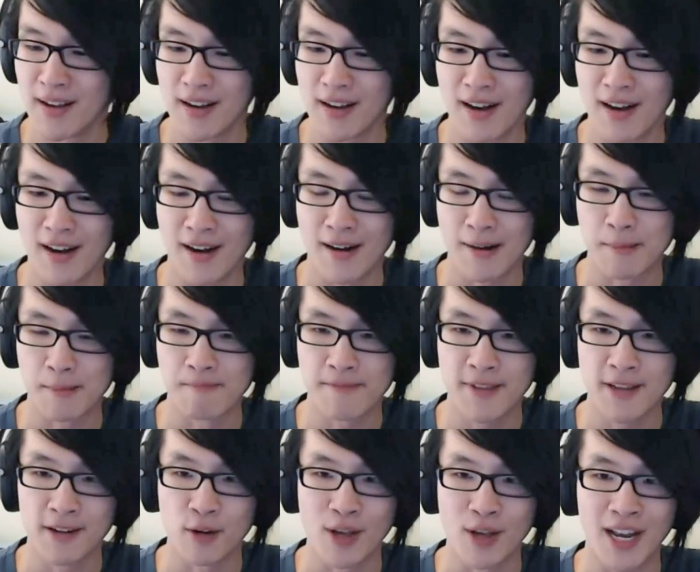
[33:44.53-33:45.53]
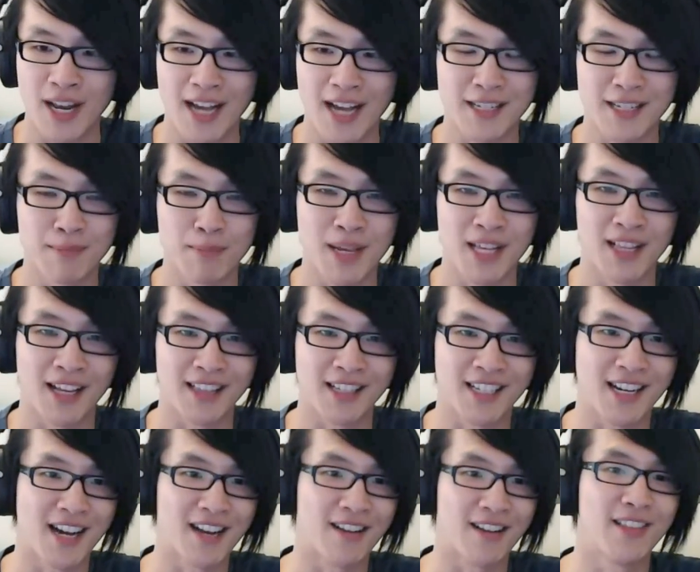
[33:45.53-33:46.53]
Um, you know, it hasn't been like this
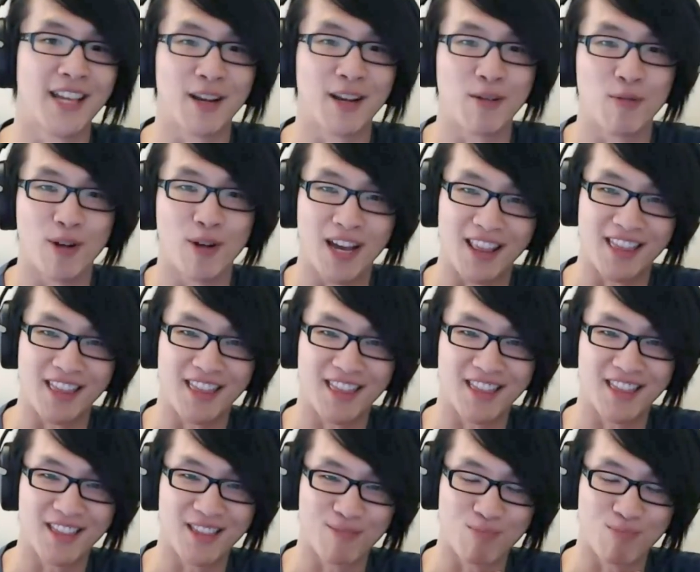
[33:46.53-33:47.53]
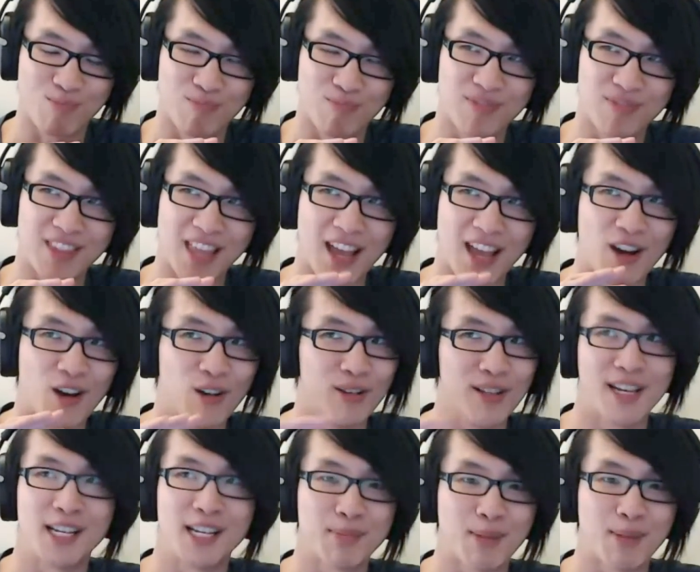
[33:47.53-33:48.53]
kind of thing where they
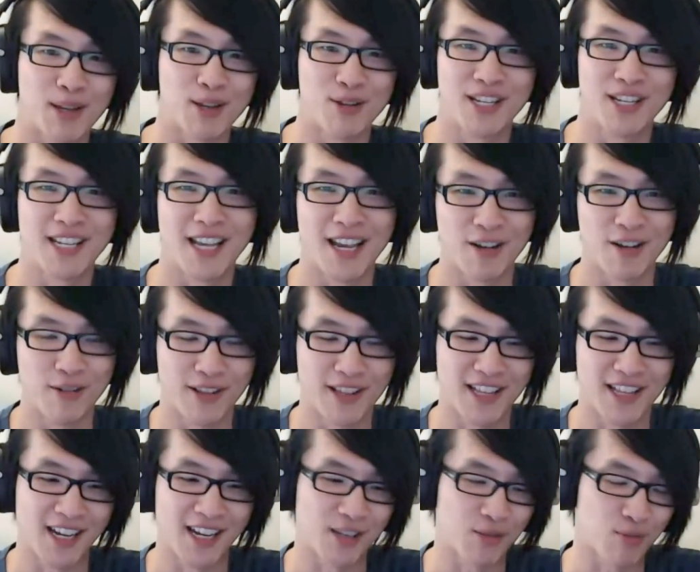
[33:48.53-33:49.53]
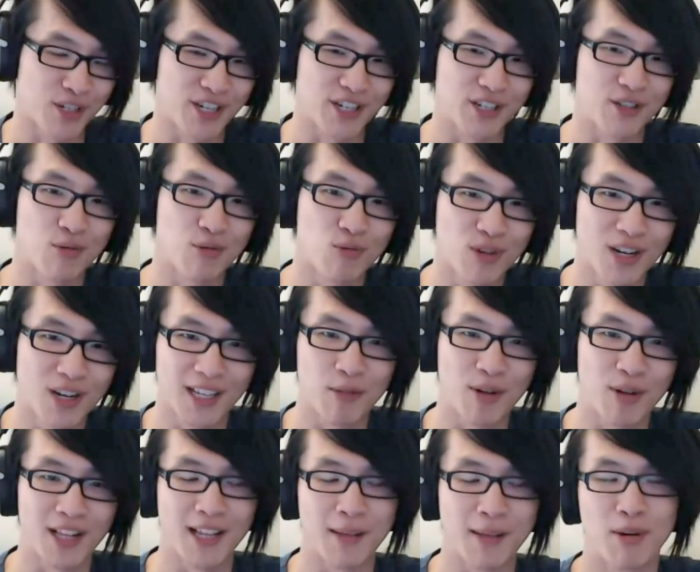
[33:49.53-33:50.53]
only expect you to say good things, which is really,
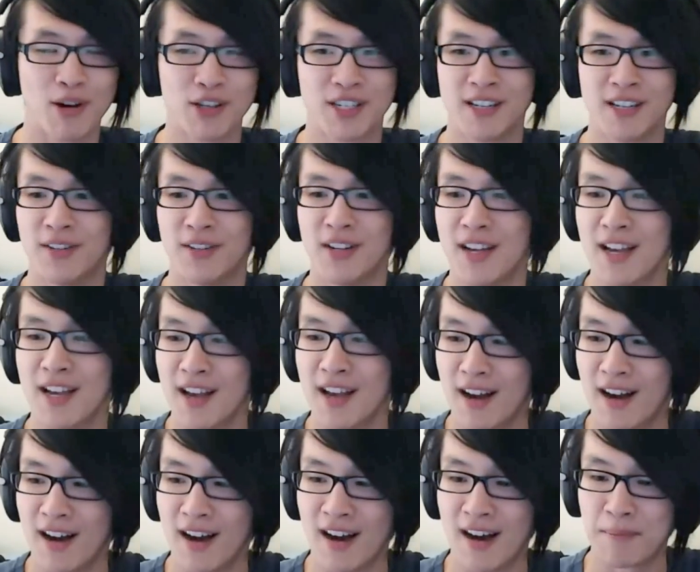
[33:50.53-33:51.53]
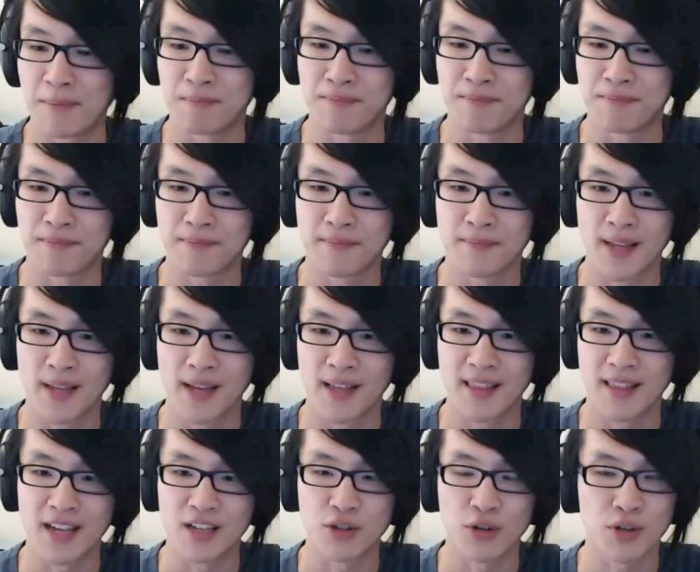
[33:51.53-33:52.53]
really positive. Um,
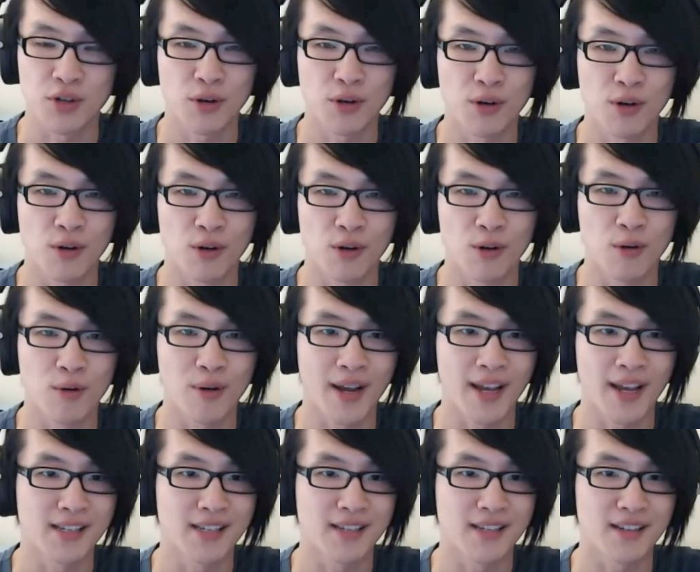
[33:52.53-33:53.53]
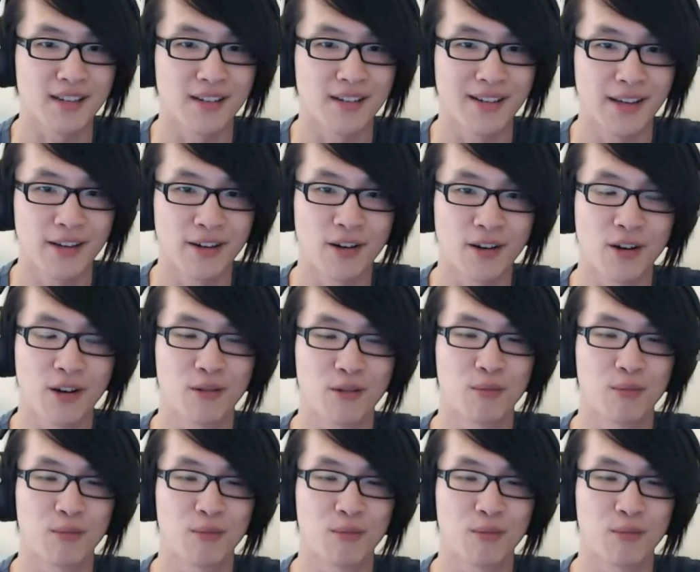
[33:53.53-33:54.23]
there's also always, you know,